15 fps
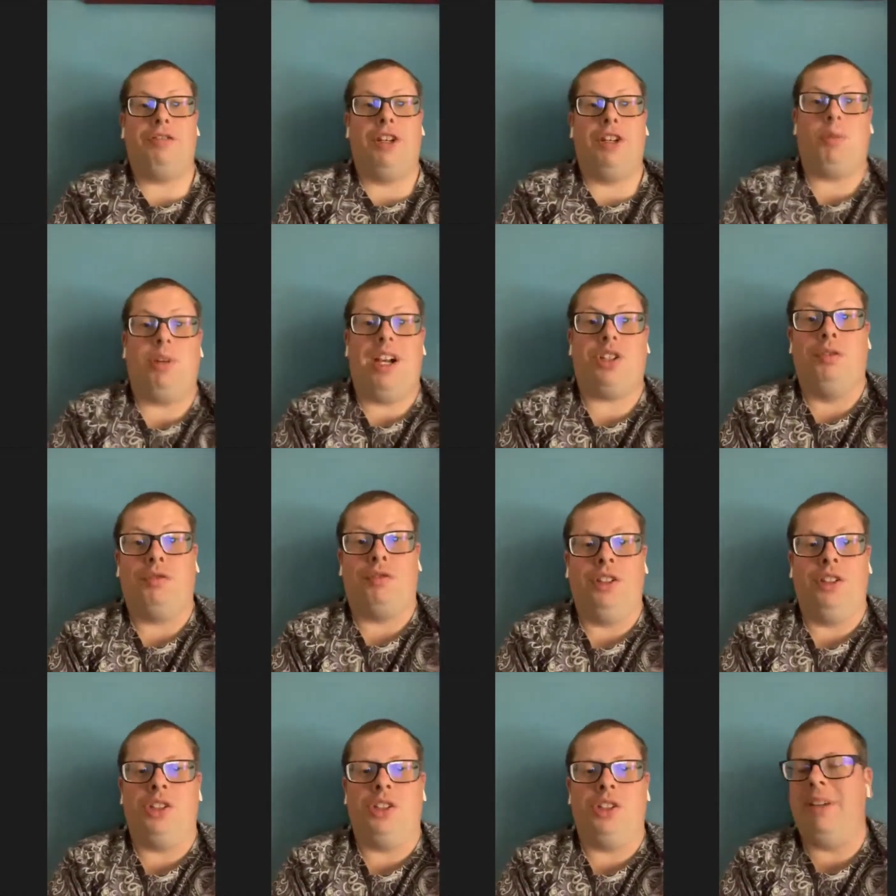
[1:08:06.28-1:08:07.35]
your first press
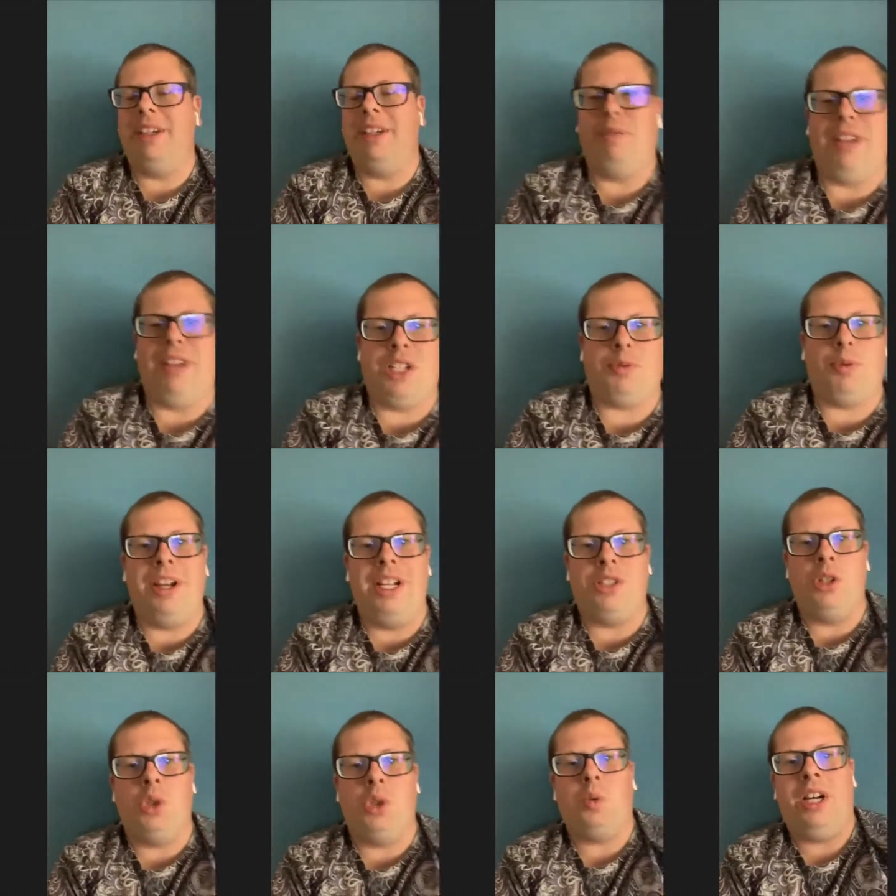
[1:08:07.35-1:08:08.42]
conference and be
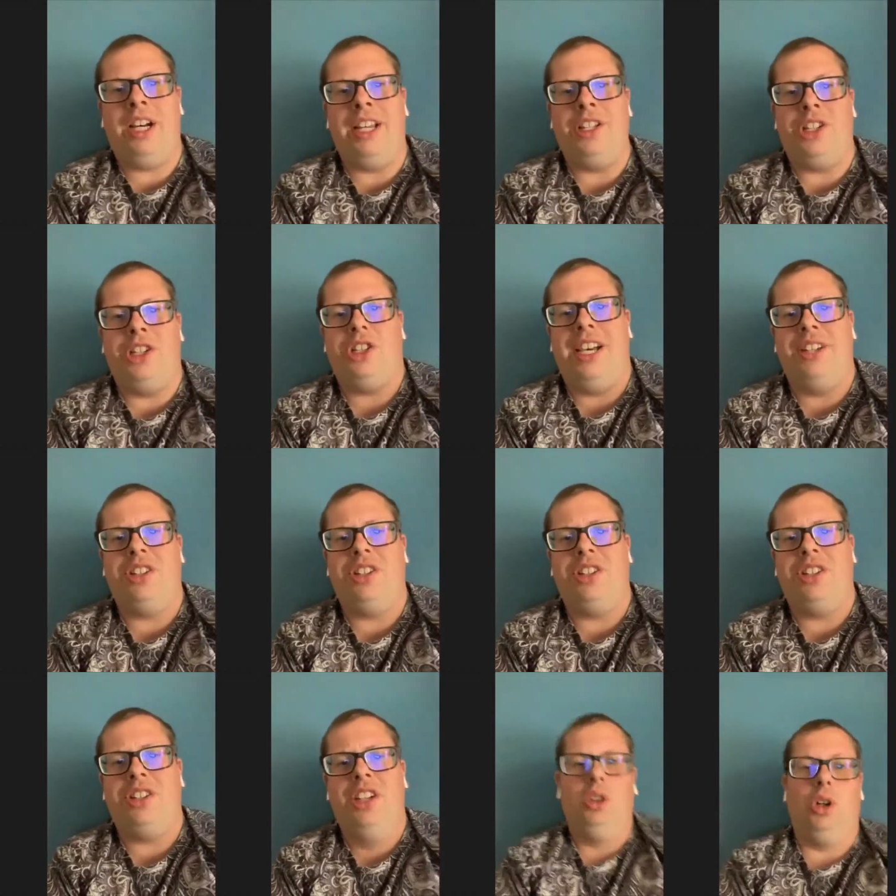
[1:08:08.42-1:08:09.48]
asked for reasons why, as you
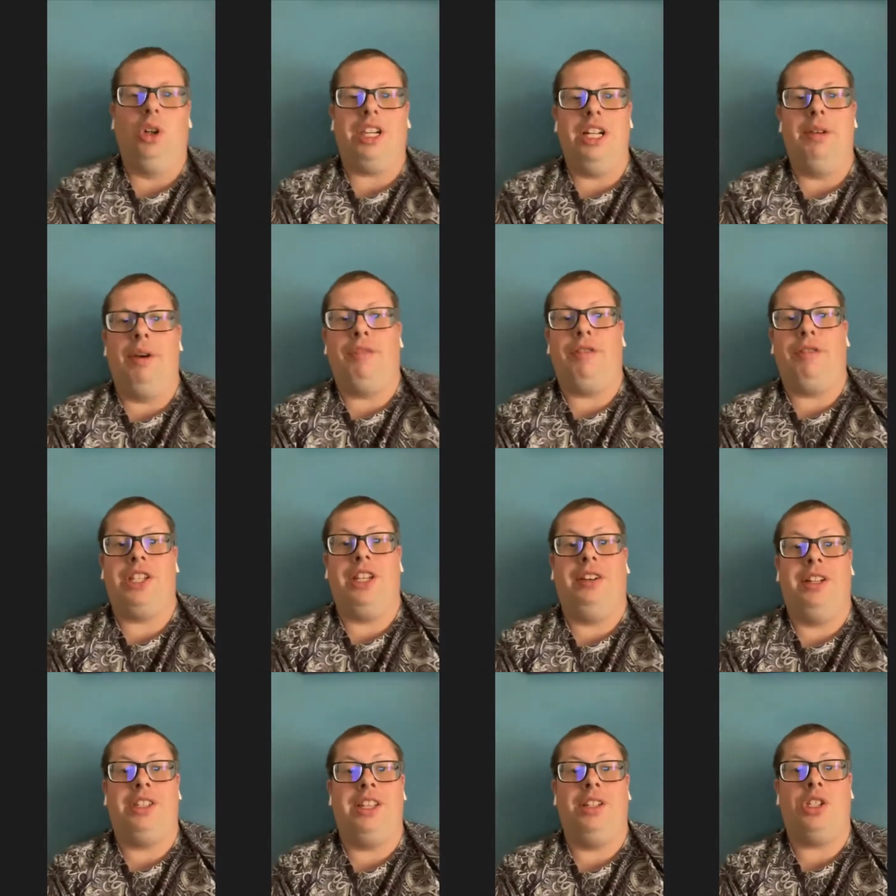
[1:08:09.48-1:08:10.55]
said, looking at the
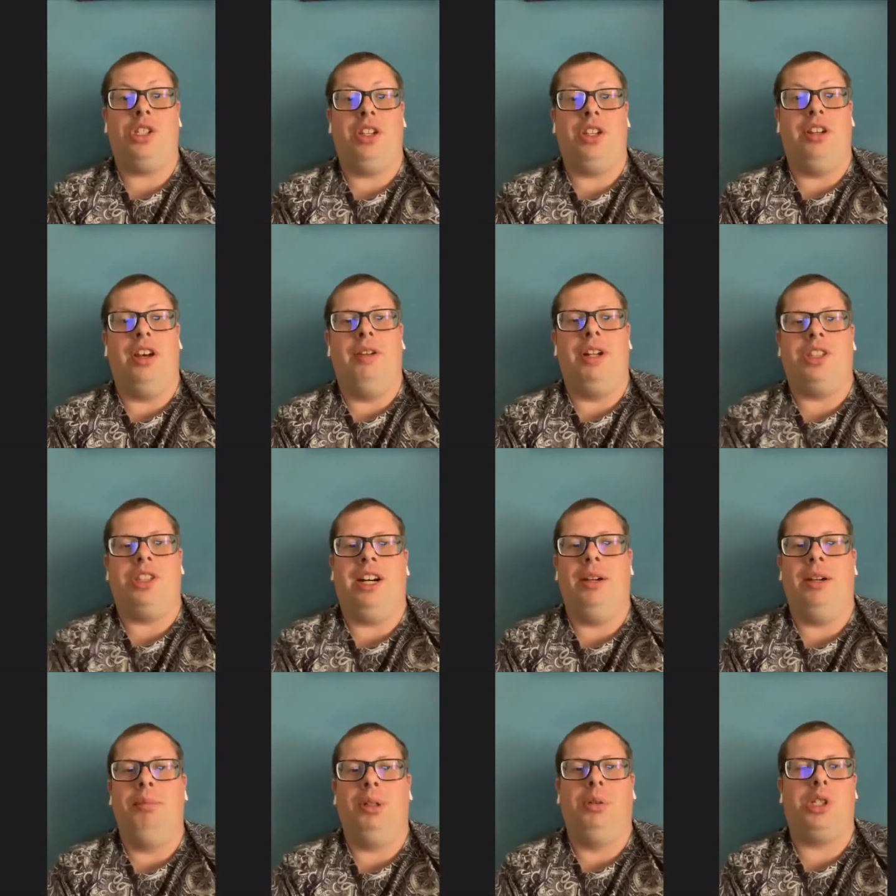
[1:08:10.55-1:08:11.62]
facilities at the
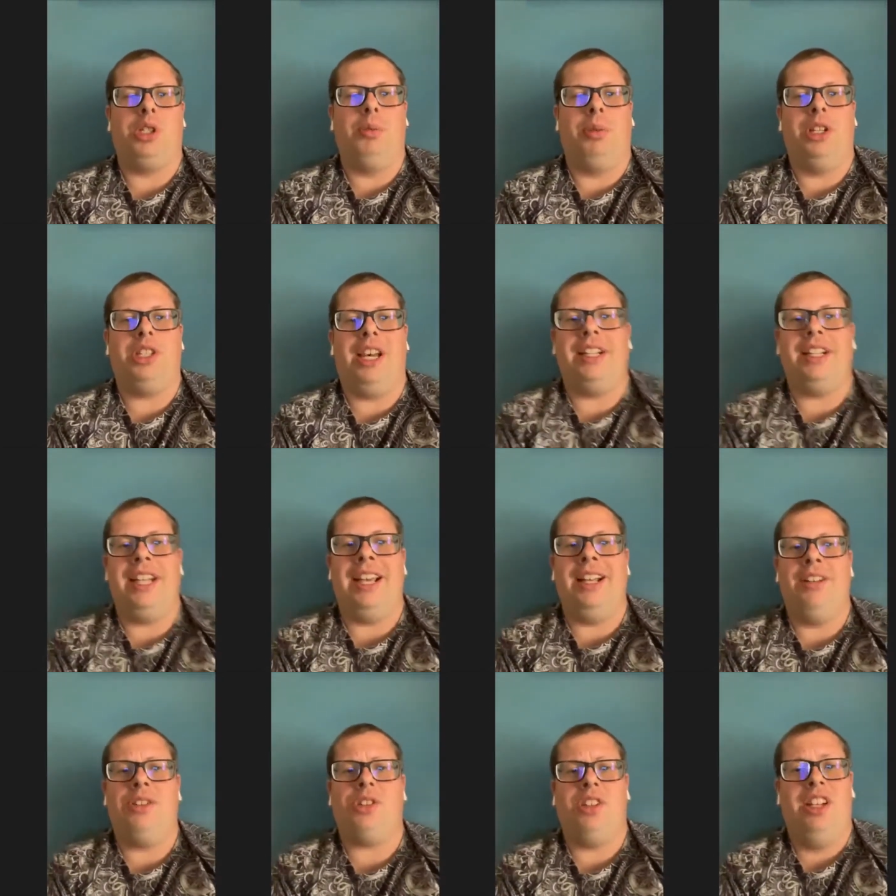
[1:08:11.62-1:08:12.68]
time, Bolton were
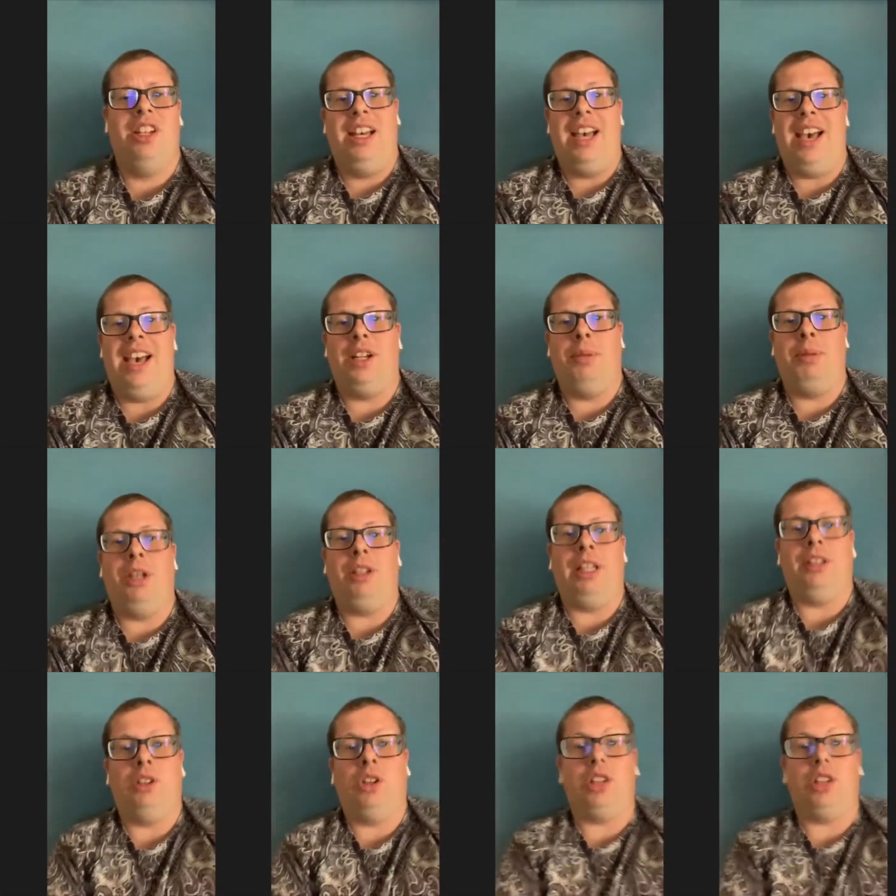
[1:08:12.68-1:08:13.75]
10 years ahead
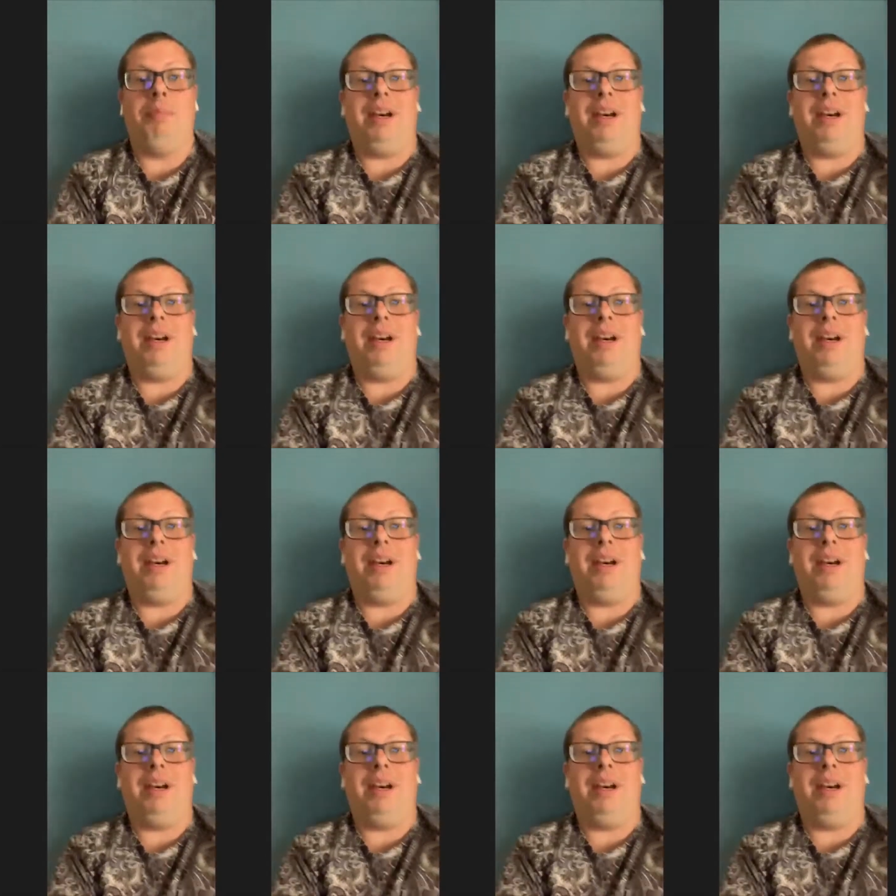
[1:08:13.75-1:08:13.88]
of Burnley.